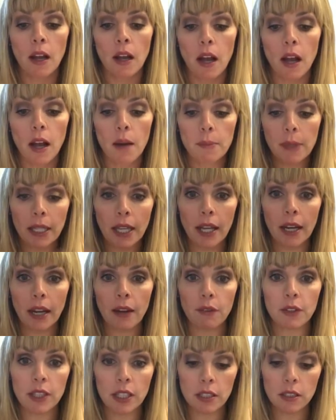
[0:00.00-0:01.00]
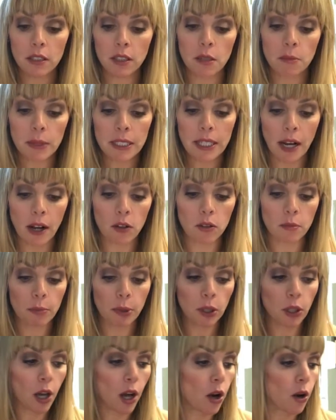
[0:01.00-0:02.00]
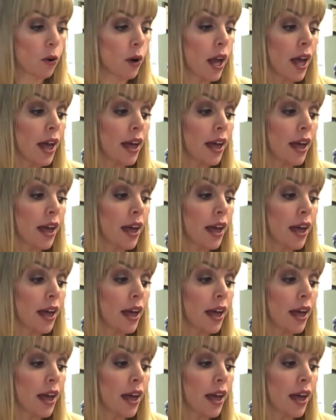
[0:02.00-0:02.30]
Again, everything's going to be down below.